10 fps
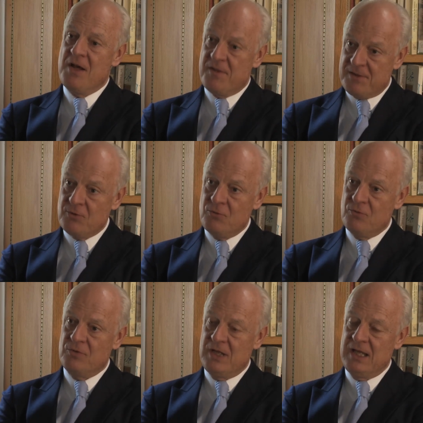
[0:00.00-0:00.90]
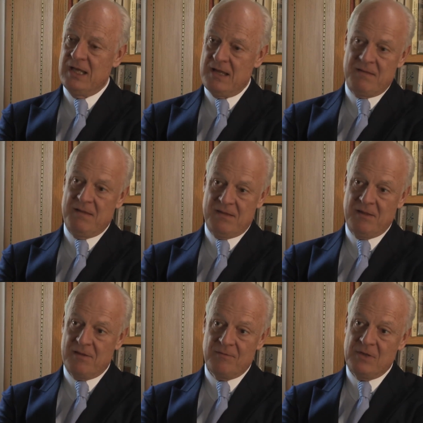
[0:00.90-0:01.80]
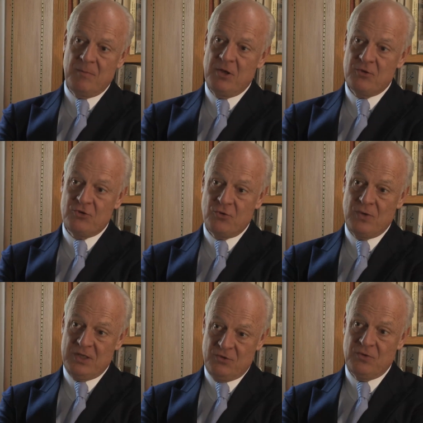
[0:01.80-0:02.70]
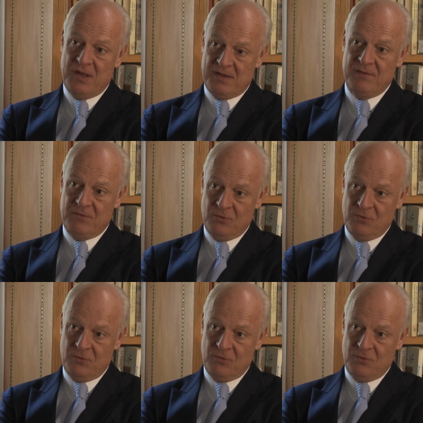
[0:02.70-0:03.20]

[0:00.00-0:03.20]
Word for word: through the assistance of WHO and UNICEF,